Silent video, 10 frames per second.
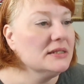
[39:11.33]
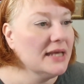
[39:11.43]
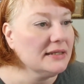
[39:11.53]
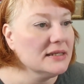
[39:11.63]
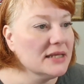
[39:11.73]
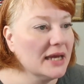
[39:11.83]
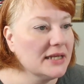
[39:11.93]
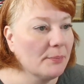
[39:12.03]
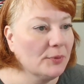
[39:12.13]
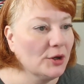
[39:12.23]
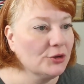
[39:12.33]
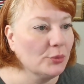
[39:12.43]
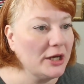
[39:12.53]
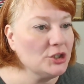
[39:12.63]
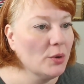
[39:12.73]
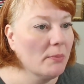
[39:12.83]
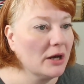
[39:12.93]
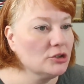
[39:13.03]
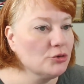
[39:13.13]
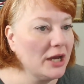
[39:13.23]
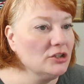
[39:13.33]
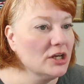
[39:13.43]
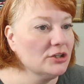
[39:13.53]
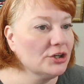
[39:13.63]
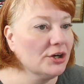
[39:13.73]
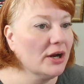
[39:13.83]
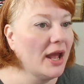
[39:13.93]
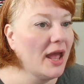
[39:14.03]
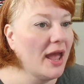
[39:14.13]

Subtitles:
Sex Assigned at Birth, Ratio Amongst Transgender